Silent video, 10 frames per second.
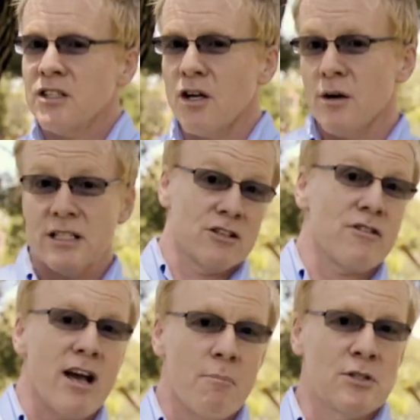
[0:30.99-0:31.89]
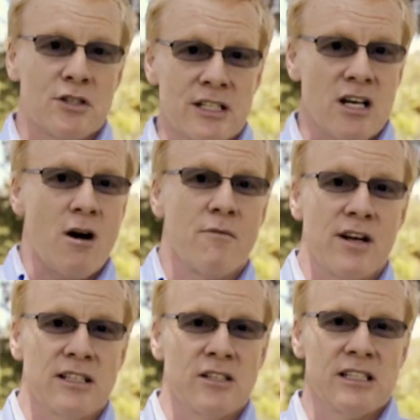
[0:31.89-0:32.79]
So it's a great opportunity I'm
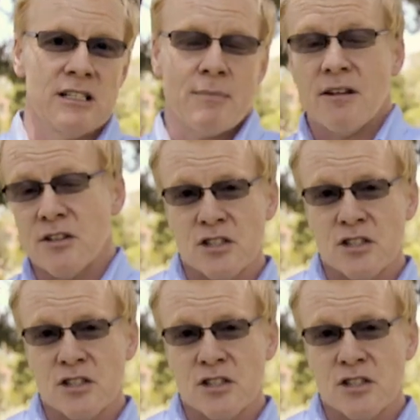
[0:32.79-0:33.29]
very excited about.